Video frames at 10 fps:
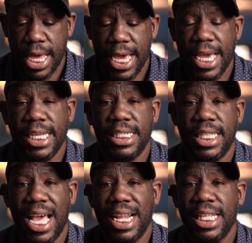is
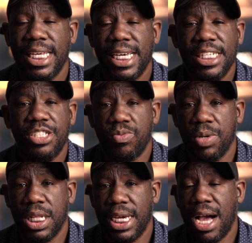that it is
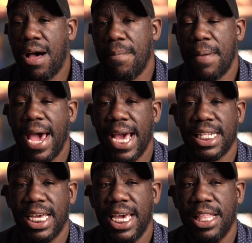really compact,
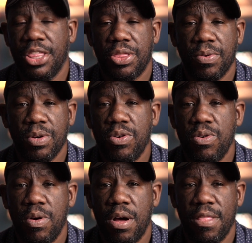and
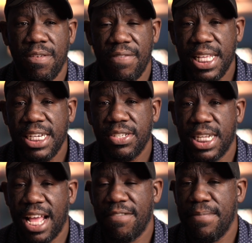through the videos
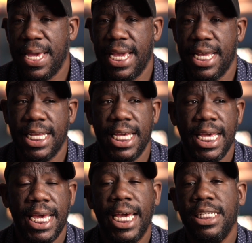that I've made
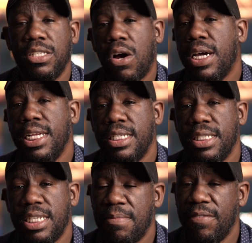and talking to
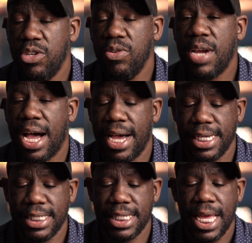some of you
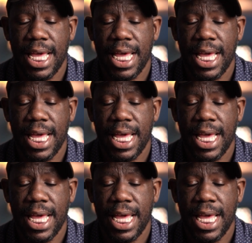guys,